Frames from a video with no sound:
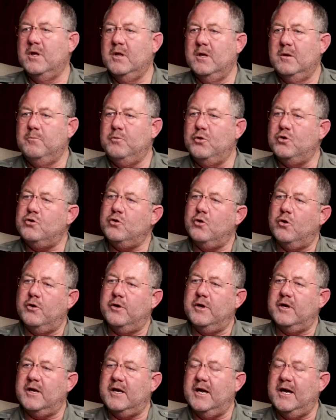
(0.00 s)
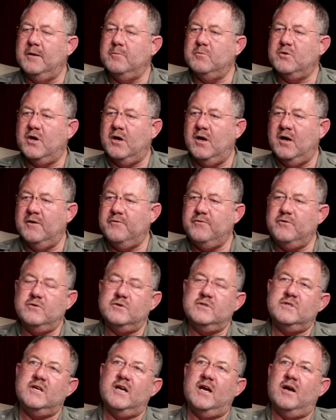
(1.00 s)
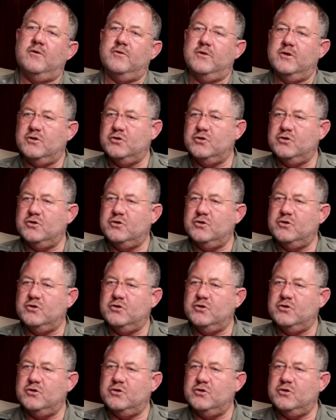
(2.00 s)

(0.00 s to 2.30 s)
put you on a game drive. You see how the